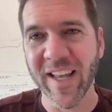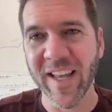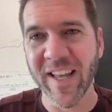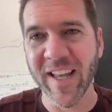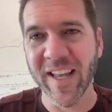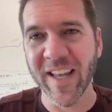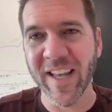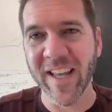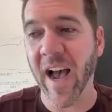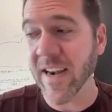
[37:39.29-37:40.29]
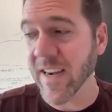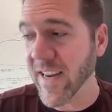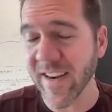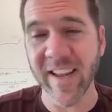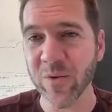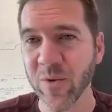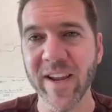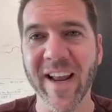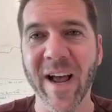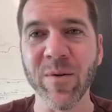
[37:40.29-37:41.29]
And I needed it. He was
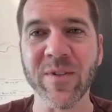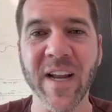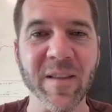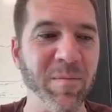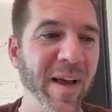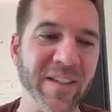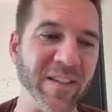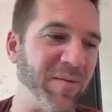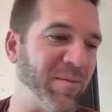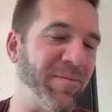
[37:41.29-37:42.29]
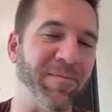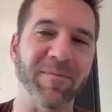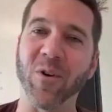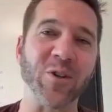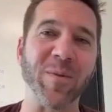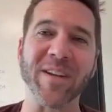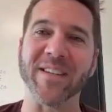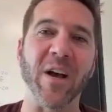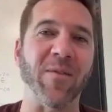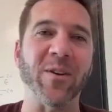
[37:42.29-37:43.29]
right. I was not the best version of myself.